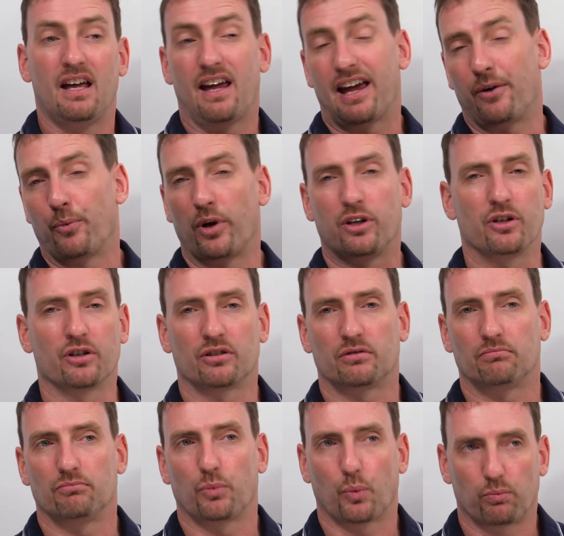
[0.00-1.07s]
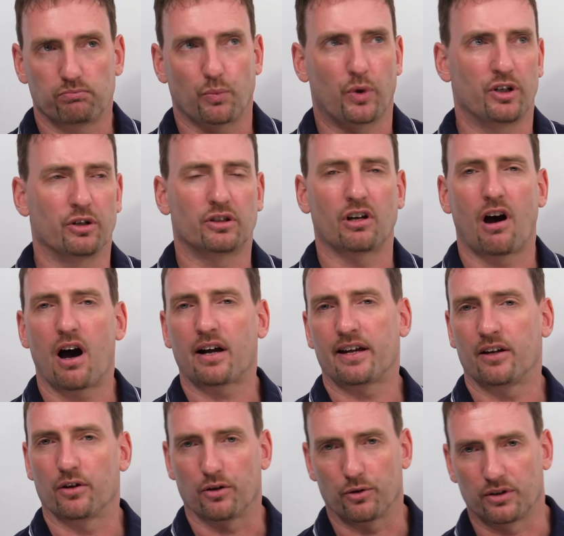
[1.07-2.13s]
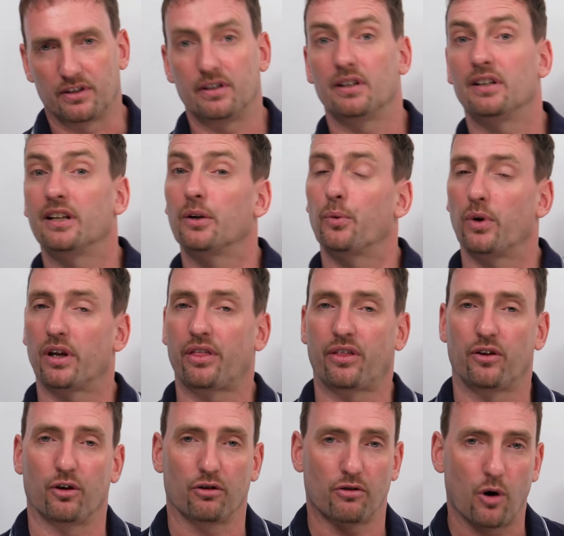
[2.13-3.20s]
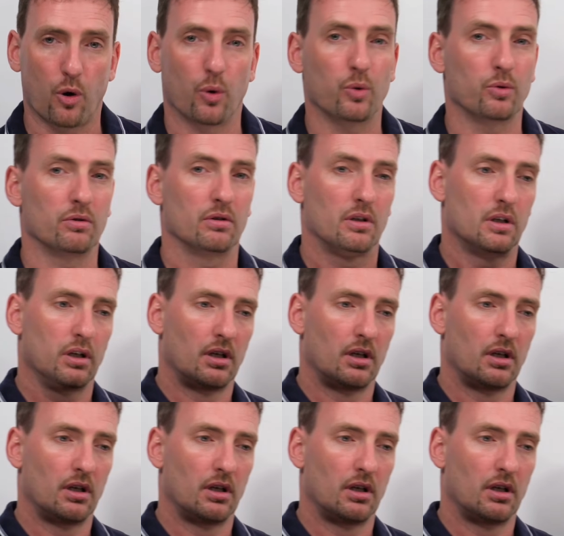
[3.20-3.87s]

And when you're talking or dealing with your own